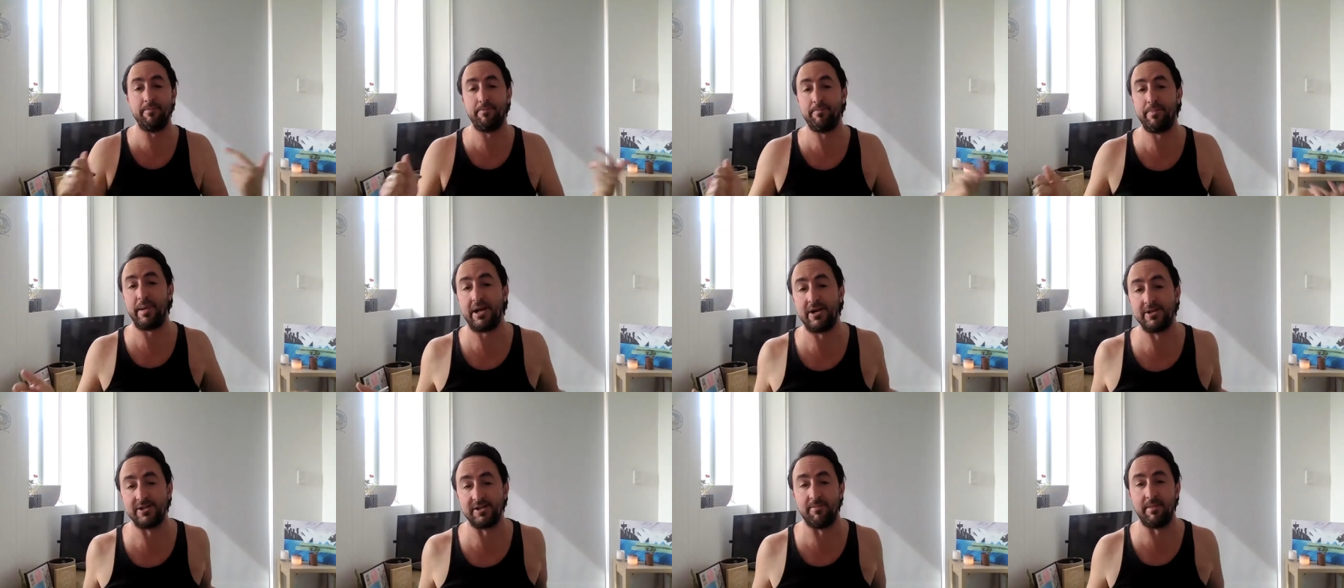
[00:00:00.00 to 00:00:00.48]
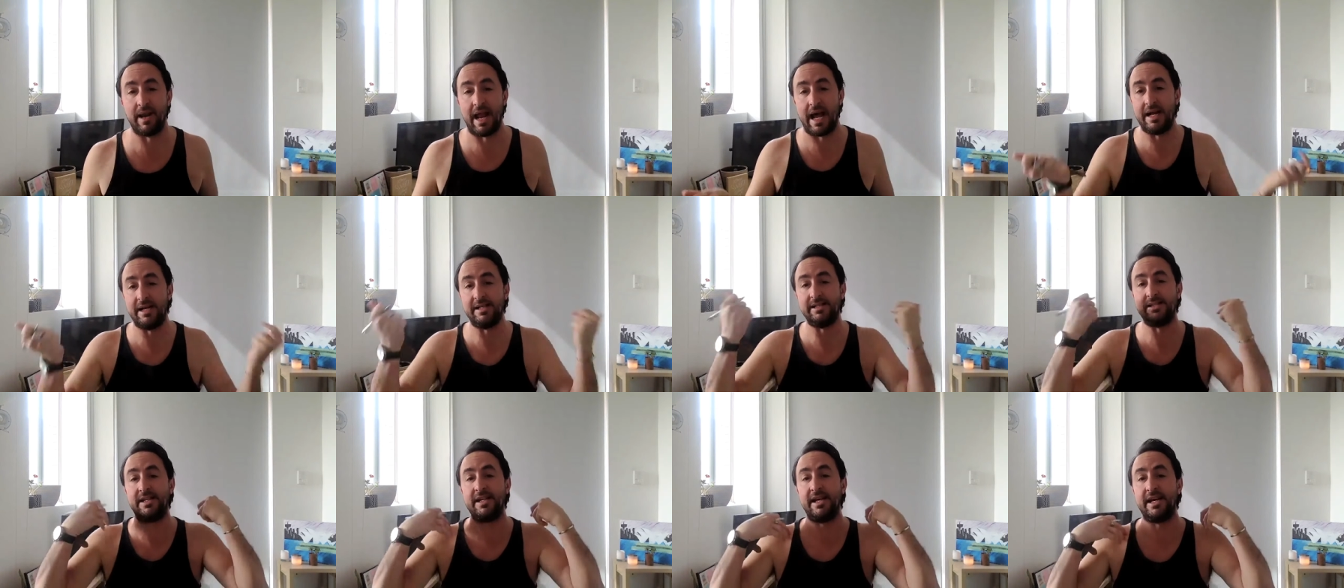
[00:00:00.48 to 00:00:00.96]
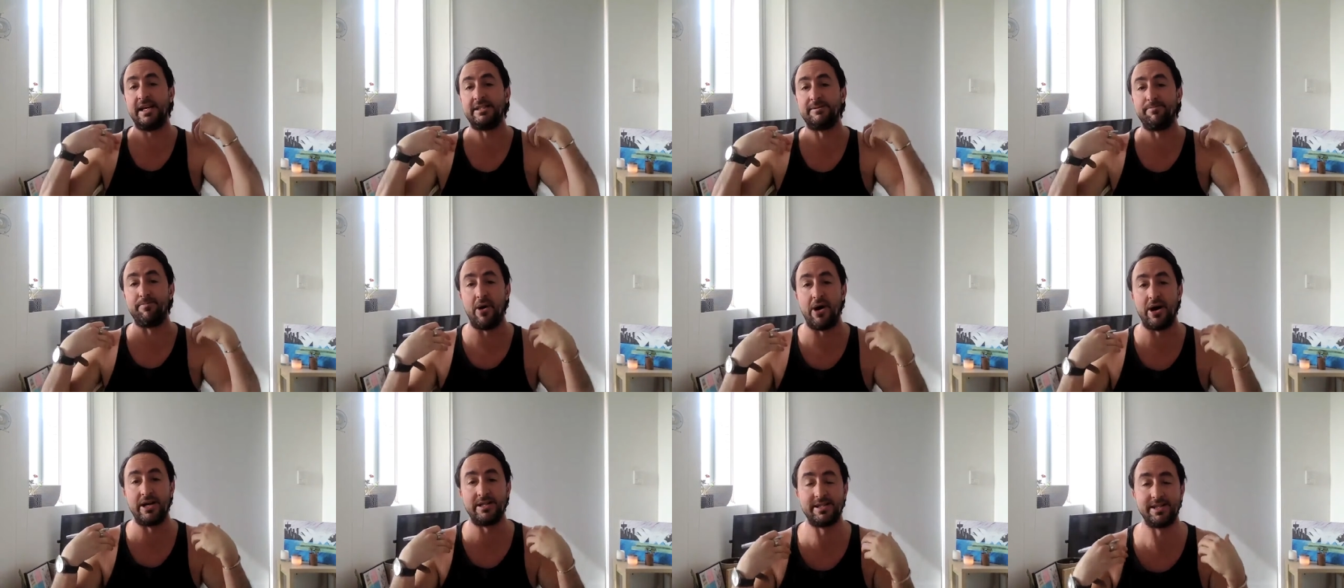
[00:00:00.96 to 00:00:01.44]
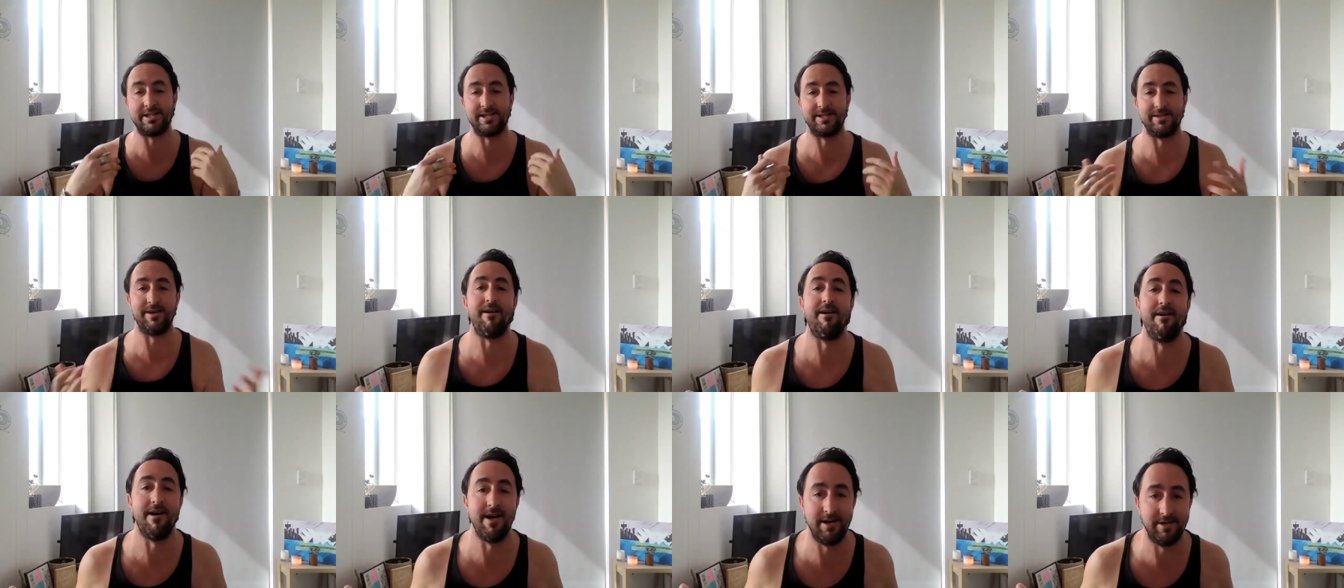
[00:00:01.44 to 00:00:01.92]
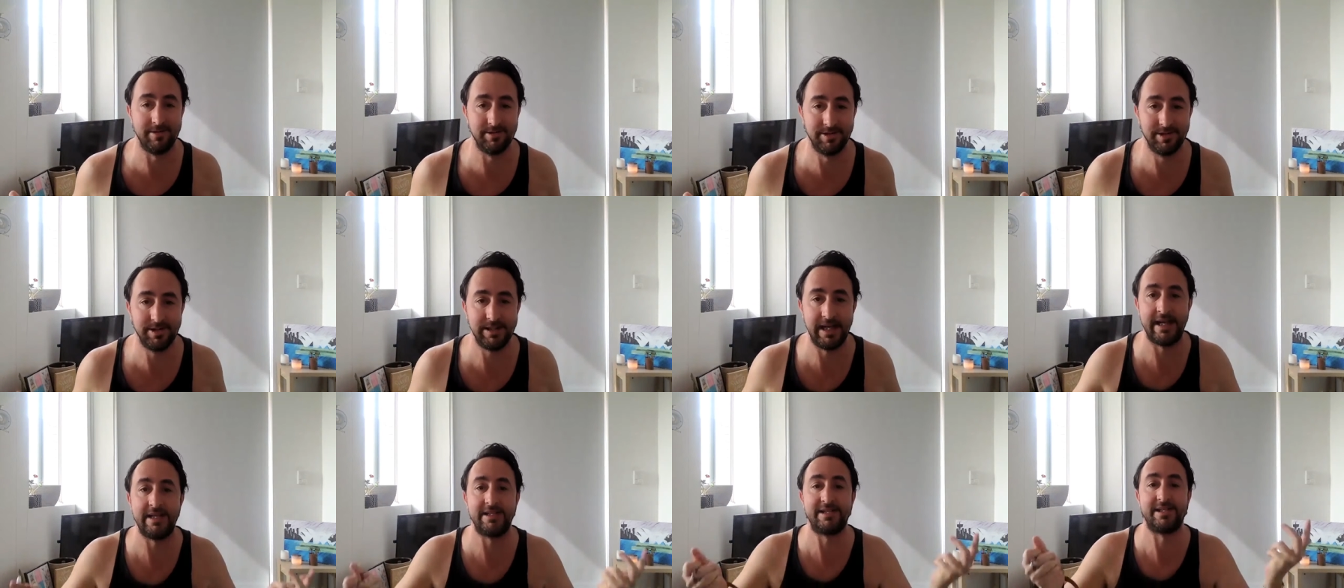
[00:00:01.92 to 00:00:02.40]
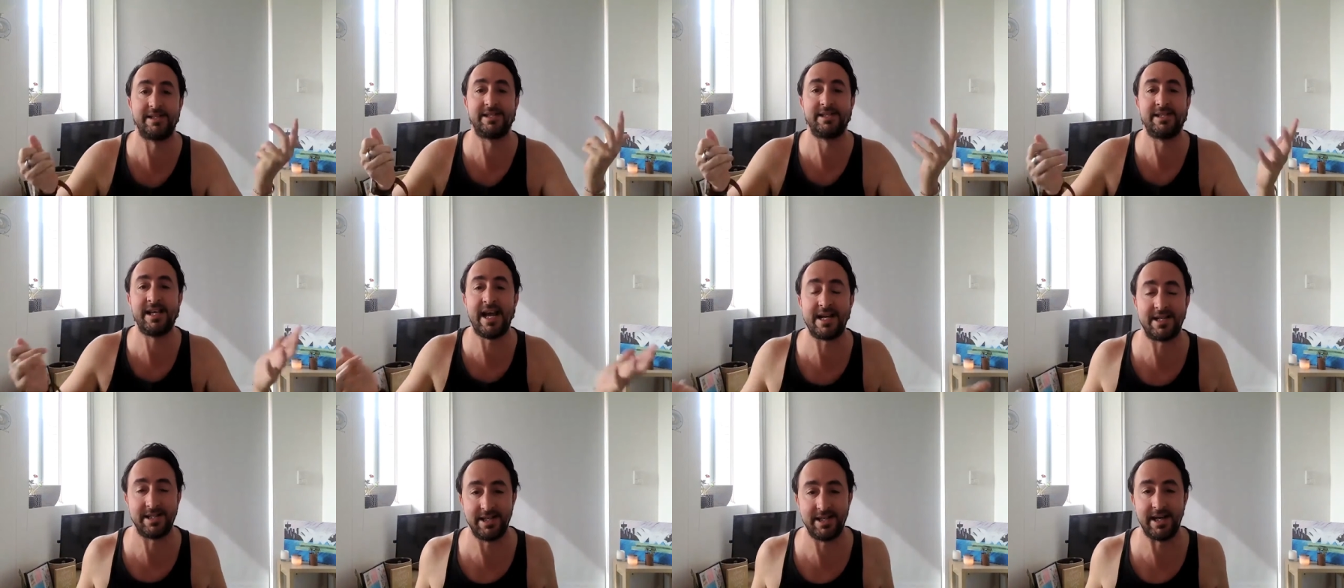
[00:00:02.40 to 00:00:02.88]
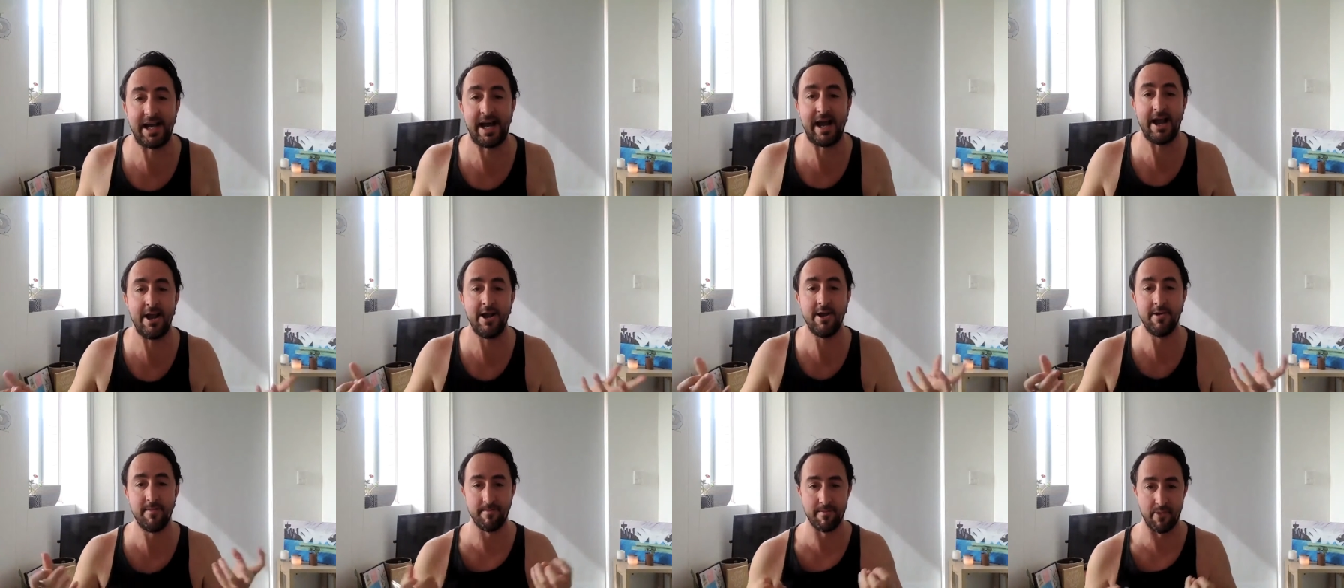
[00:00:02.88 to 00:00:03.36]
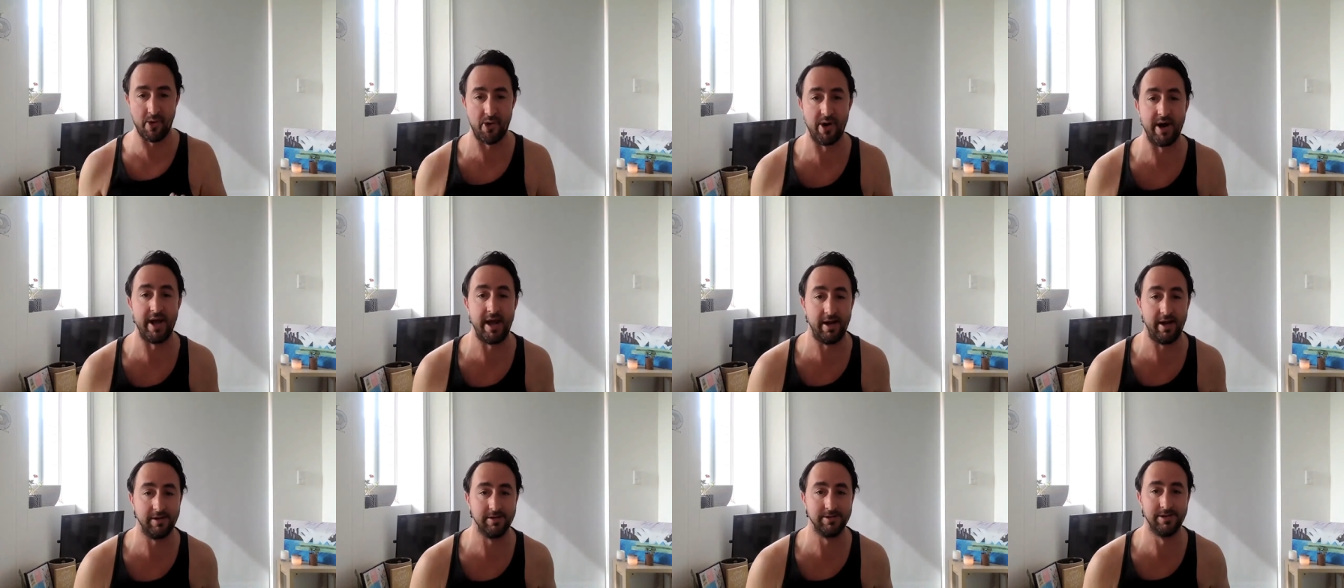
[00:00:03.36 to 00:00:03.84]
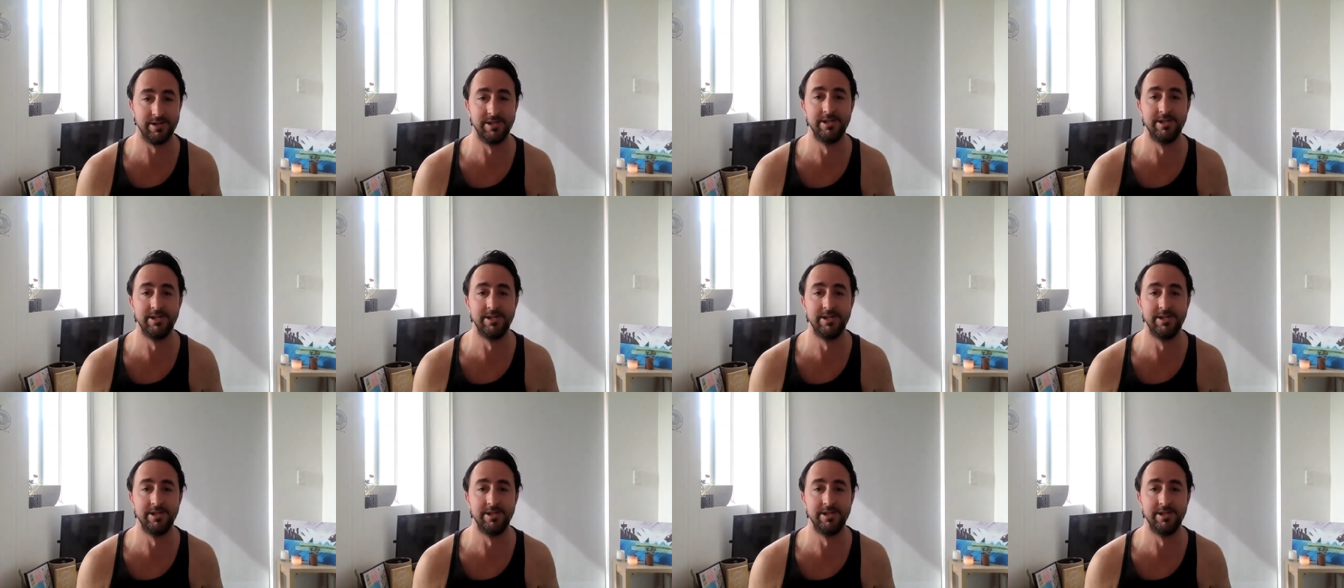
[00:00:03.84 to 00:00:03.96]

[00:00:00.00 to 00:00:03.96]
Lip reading: because I'm lazy, it's by design. It's Saturday morning.